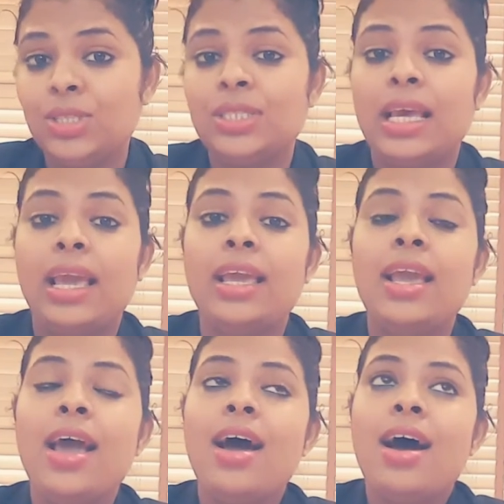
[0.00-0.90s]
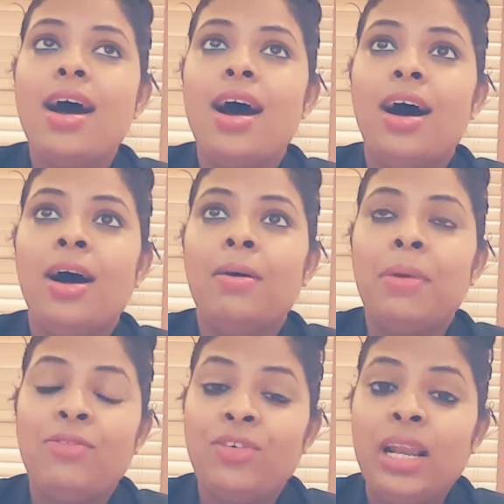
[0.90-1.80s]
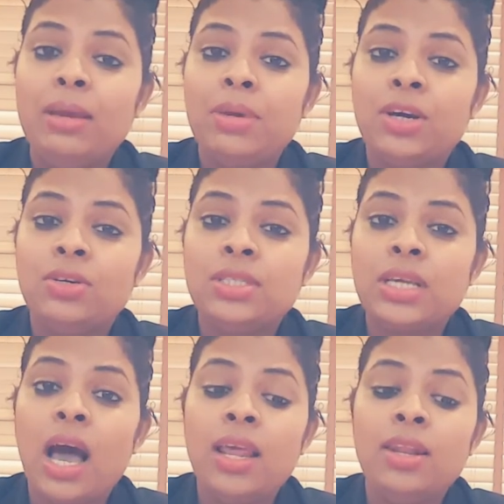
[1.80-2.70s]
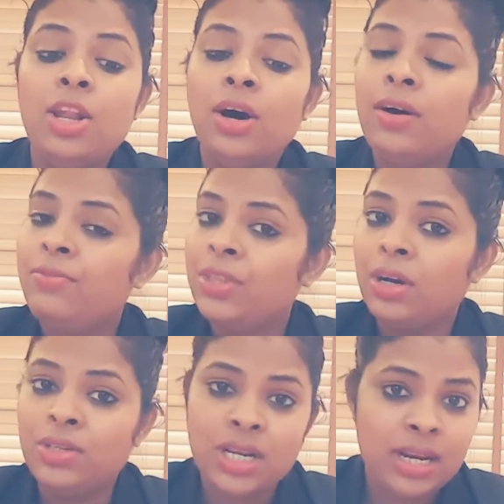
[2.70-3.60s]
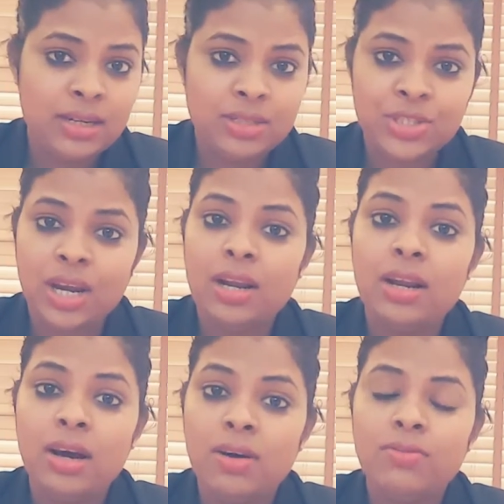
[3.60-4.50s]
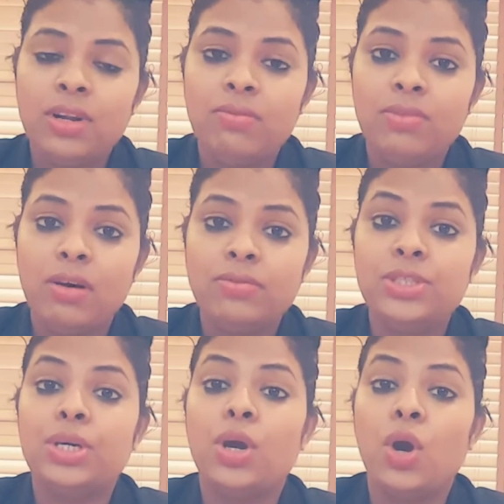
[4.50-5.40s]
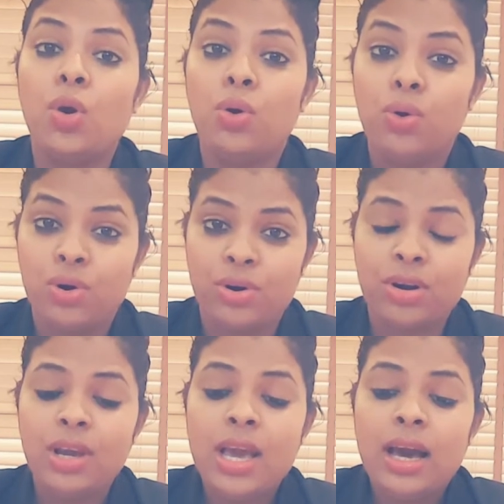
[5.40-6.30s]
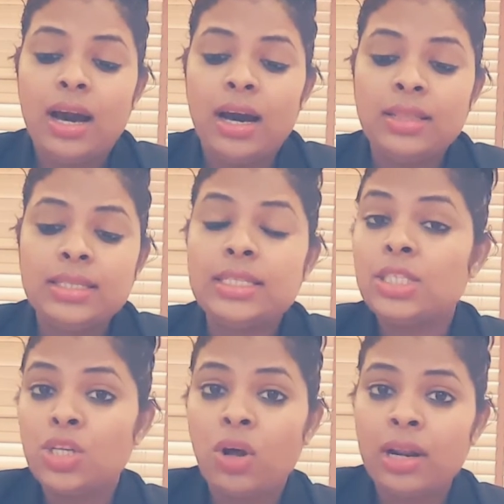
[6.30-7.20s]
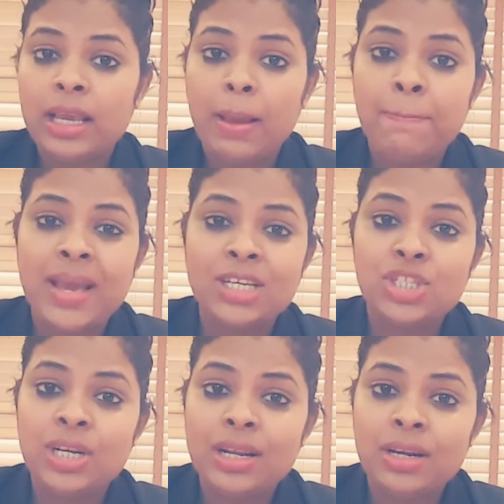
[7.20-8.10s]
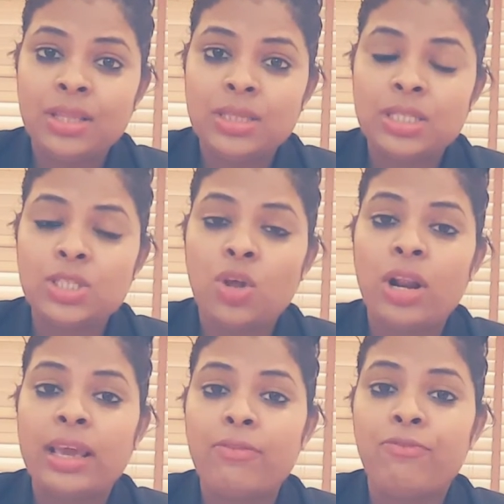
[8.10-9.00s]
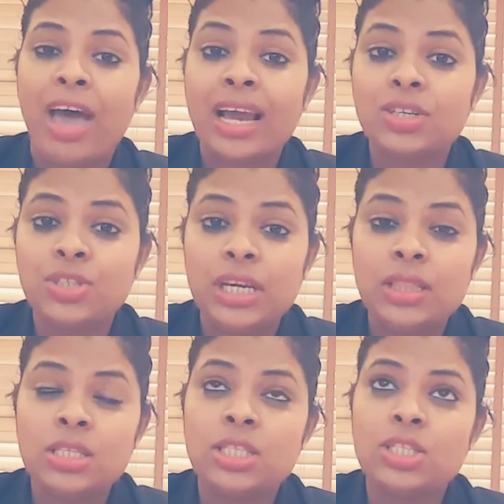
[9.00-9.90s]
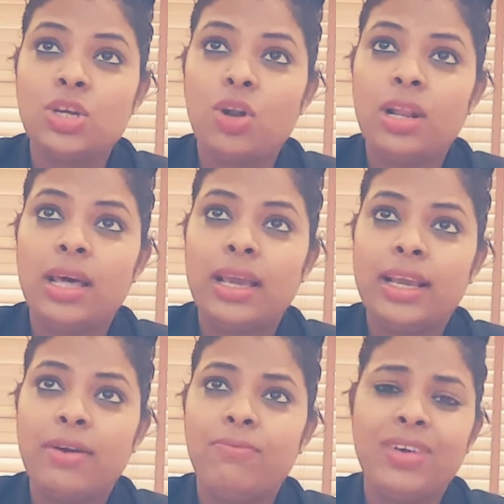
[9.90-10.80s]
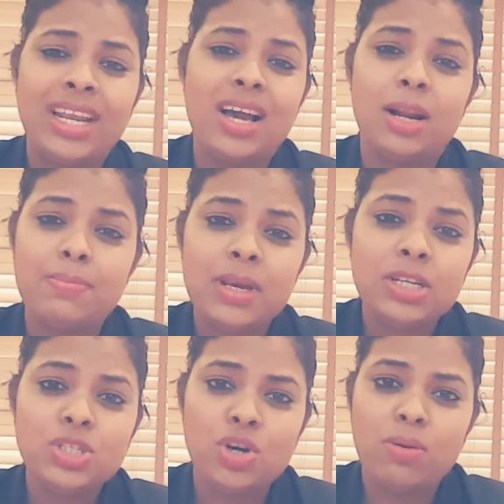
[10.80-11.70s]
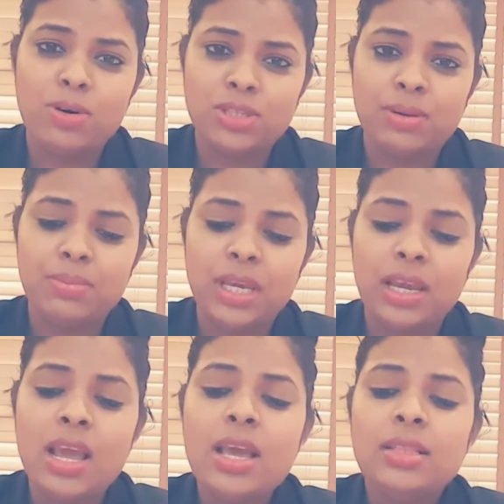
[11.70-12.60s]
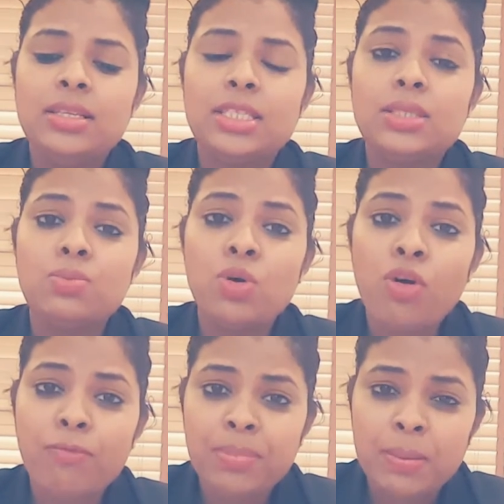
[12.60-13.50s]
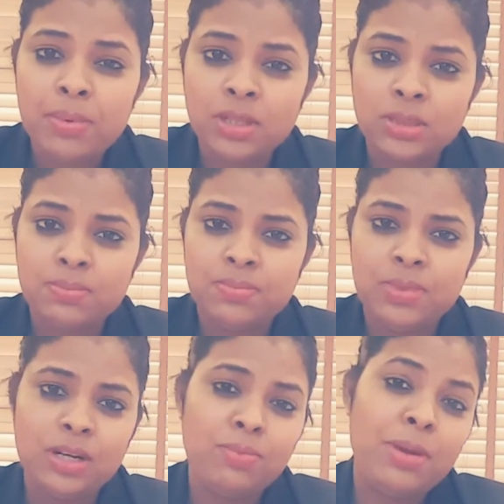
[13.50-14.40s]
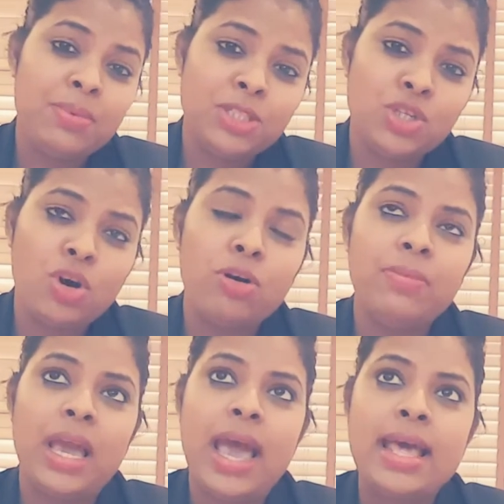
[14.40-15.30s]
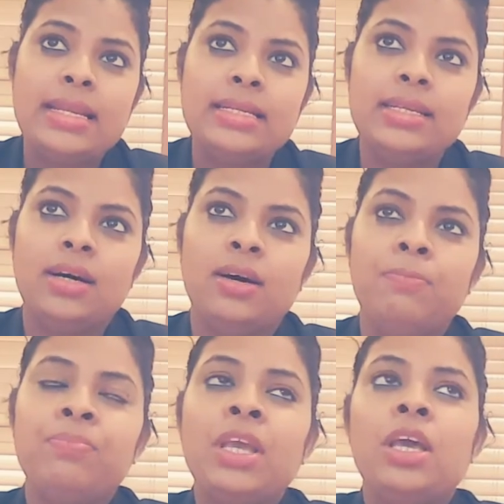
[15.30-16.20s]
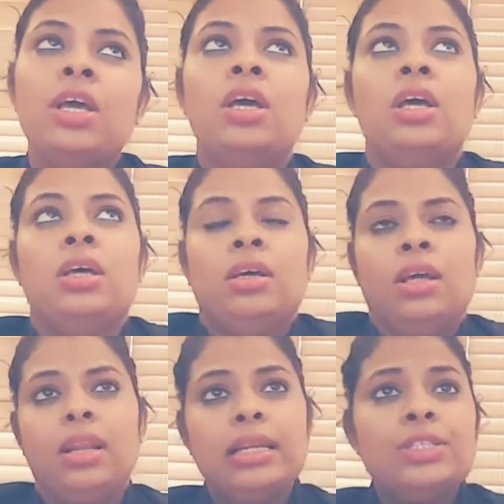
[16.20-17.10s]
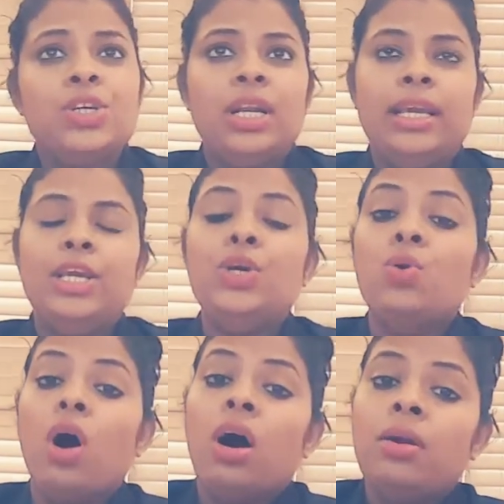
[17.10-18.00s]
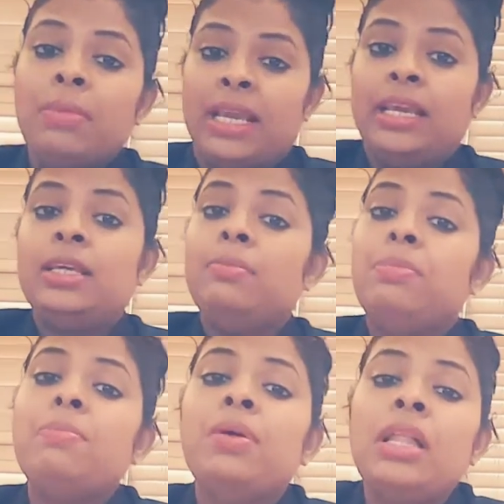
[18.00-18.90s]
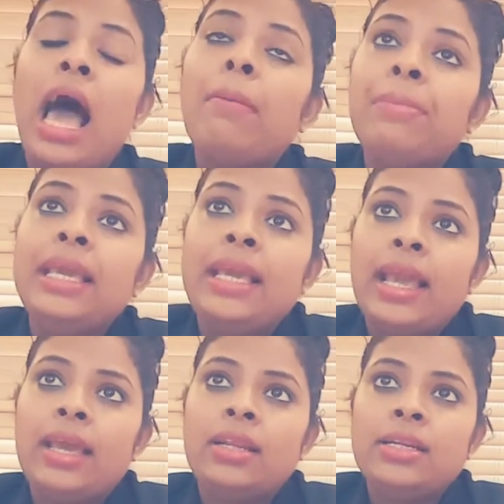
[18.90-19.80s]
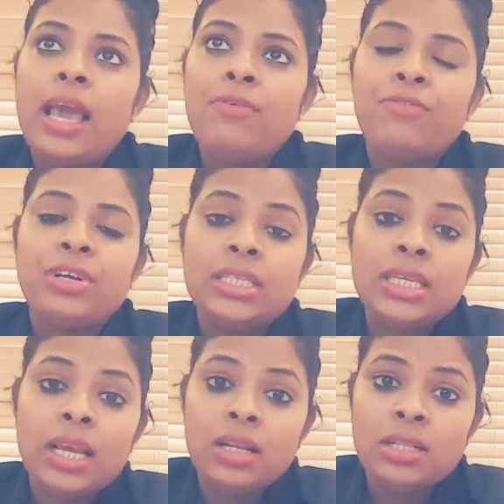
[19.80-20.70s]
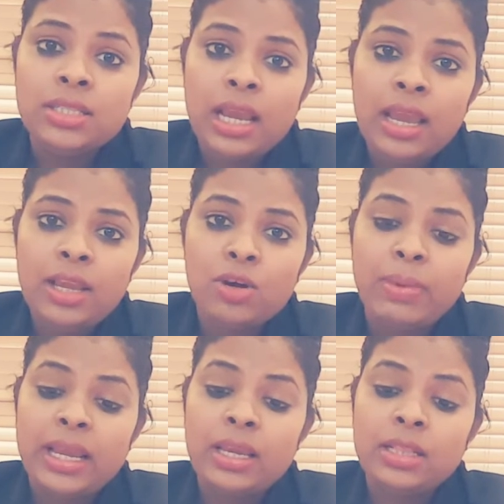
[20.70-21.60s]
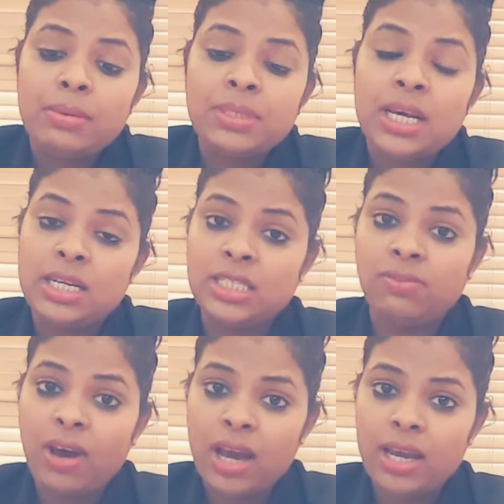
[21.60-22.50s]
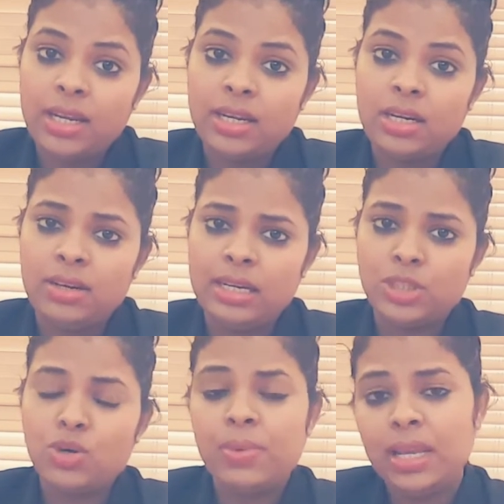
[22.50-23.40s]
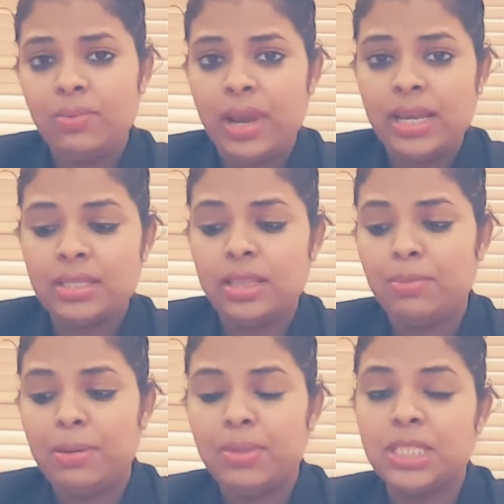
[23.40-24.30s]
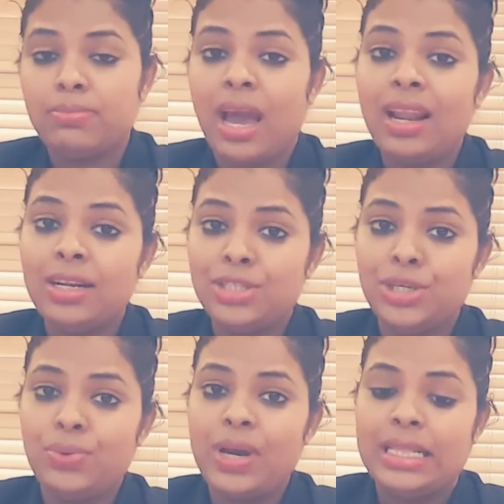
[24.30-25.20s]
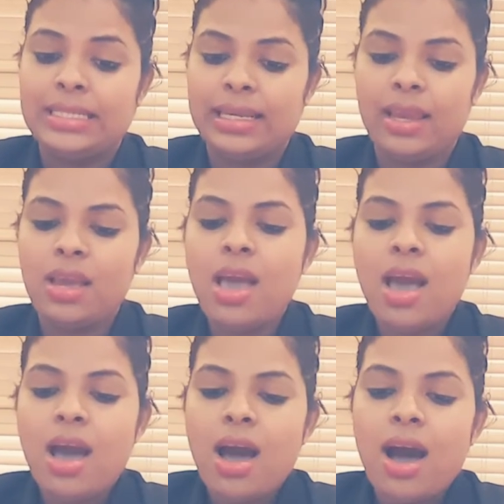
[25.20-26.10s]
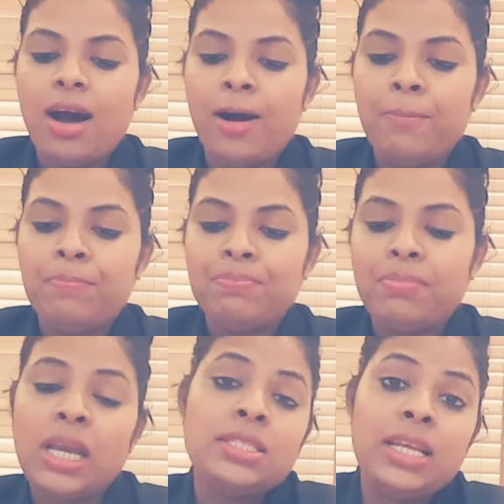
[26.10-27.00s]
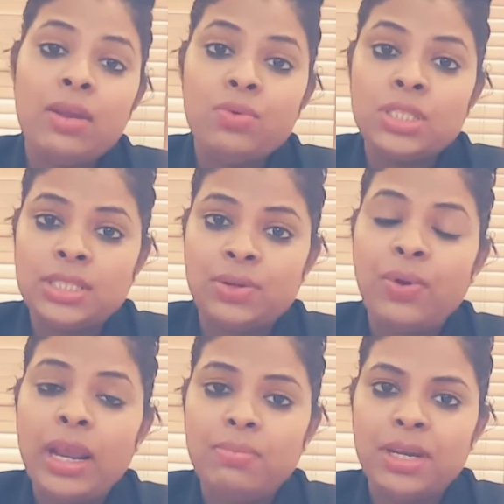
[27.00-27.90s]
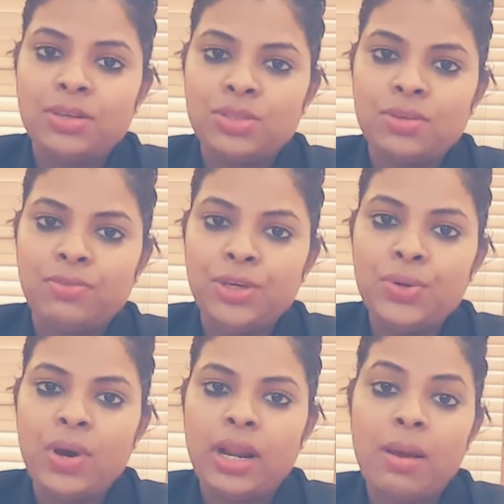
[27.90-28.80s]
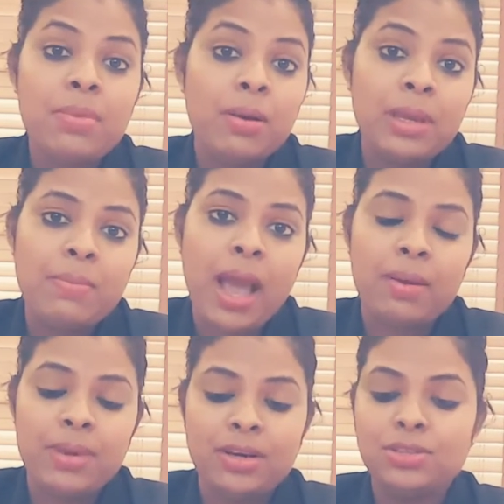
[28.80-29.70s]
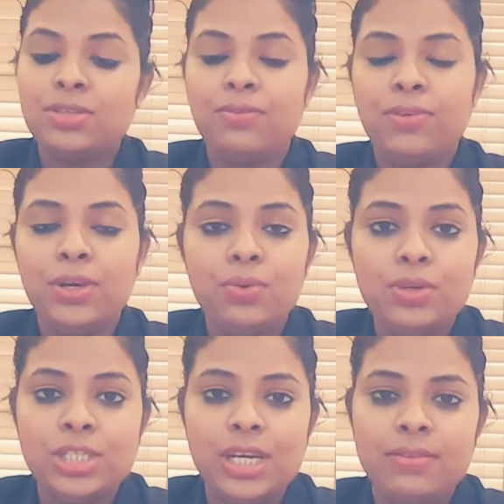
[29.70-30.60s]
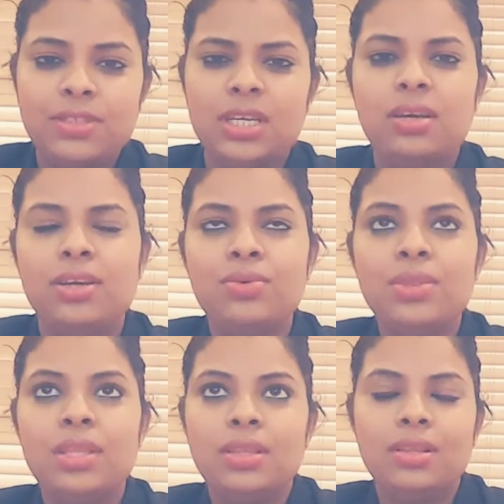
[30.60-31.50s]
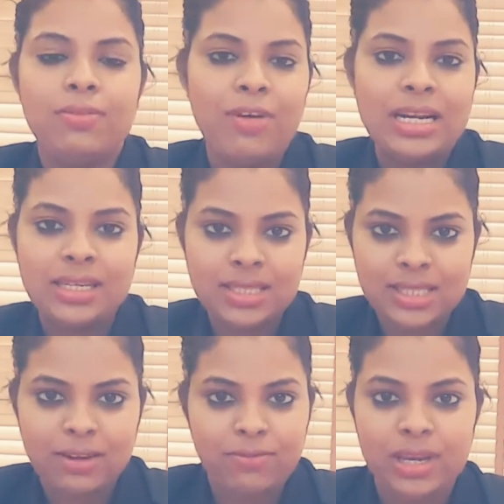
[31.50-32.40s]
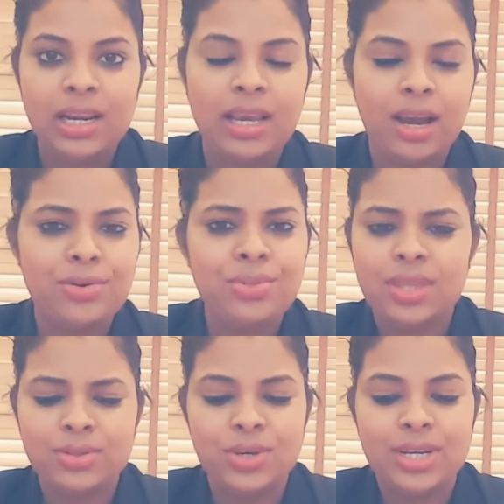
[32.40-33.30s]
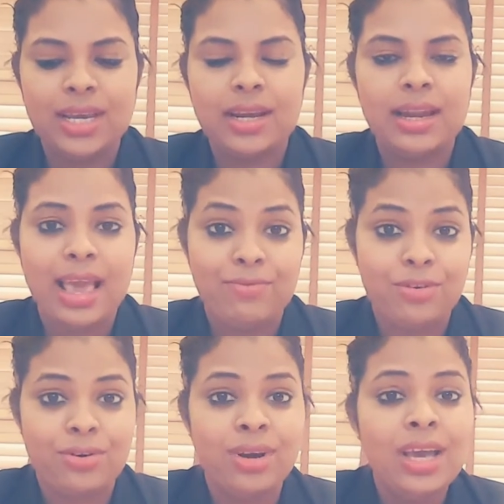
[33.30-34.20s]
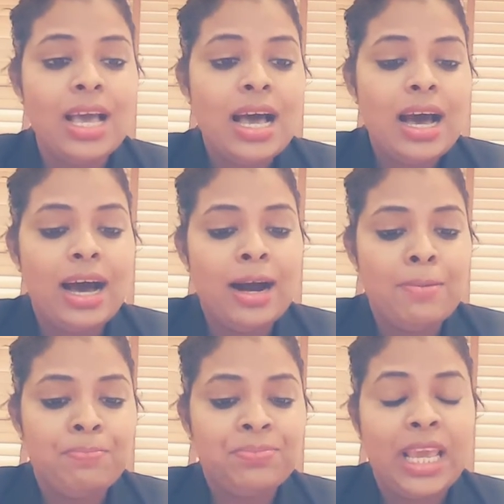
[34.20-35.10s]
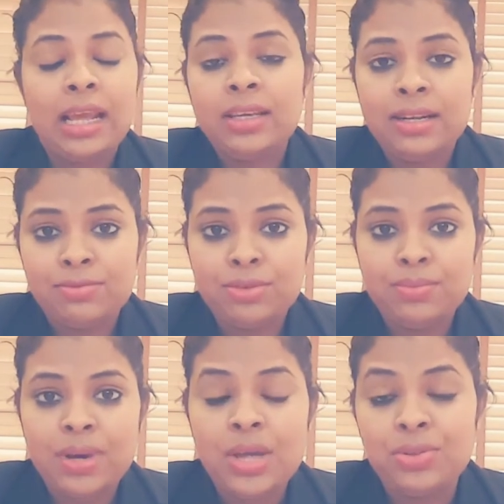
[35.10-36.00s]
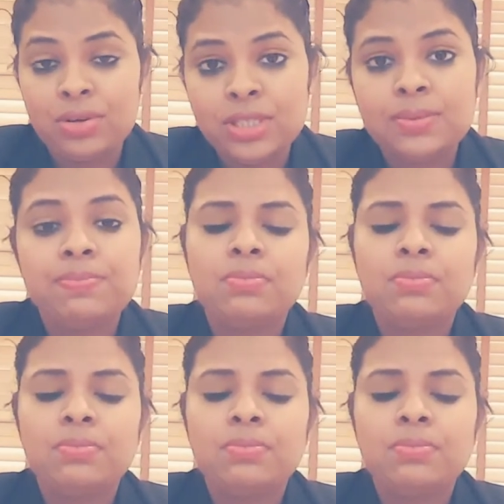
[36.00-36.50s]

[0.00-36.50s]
to say my feeling, because I love the hotel industry. I love to the core. This is not like a machinery, this is not like a factory, this is not like a very admin job or something. This is more of people, you know, people job. And literally you are making people happy and every single day you're making them satisfied and in so many ways. And the people smile at you and say, my stay was great because of you and I'm coming back because of you, which gives a, you know, the fantastic feeling. I don't think so it can ever can get from others.